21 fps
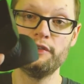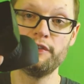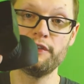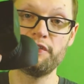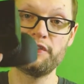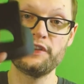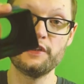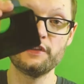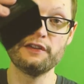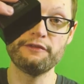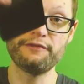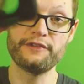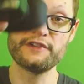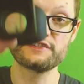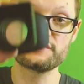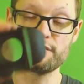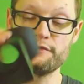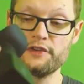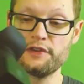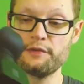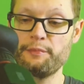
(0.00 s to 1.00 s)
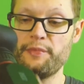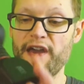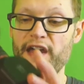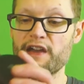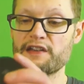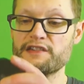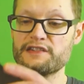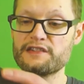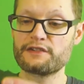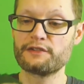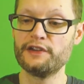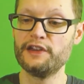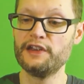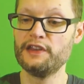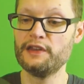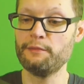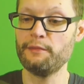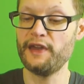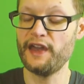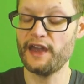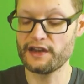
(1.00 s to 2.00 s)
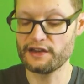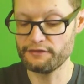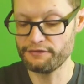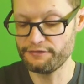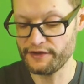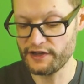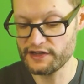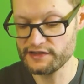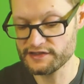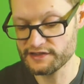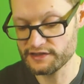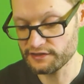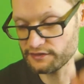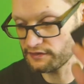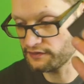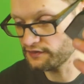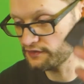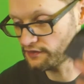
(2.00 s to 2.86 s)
the thing that fits over the back screen that magnifies the